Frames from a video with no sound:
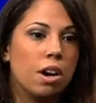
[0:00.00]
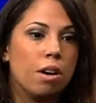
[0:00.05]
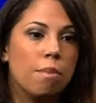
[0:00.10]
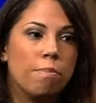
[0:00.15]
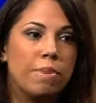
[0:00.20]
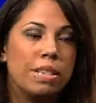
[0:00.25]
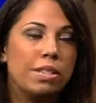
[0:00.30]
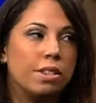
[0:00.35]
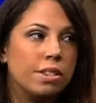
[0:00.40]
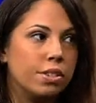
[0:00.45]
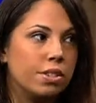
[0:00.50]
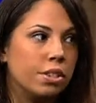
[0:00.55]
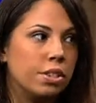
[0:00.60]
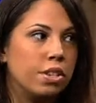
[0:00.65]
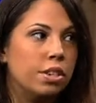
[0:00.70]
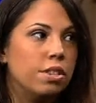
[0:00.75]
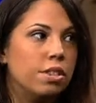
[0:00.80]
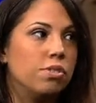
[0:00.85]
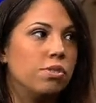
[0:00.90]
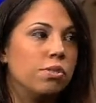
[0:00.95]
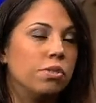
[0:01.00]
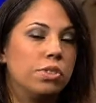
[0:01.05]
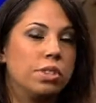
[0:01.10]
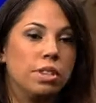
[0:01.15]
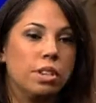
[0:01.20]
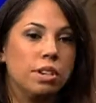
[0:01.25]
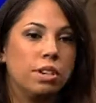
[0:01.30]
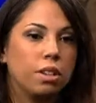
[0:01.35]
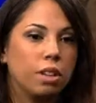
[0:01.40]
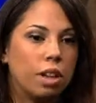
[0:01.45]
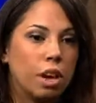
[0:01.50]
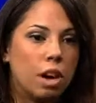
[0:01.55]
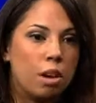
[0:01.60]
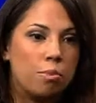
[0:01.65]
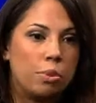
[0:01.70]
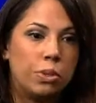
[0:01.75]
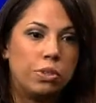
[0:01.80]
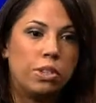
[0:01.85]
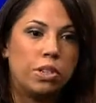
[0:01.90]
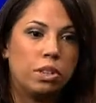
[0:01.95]
businesses. You see clubs.
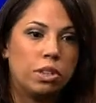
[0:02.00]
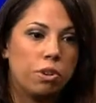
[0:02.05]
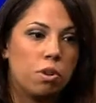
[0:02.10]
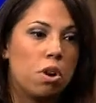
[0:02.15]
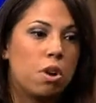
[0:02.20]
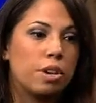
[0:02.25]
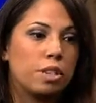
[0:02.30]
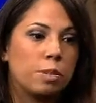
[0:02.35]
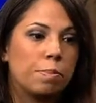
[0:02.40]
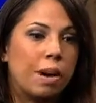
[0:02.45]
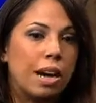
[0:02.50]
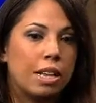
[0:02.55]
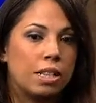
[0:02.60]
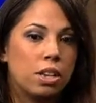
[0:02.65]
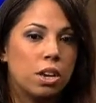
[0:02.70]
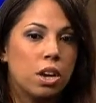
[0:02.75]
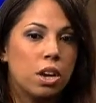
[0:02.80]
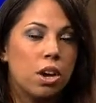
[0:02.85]
You see little art spots.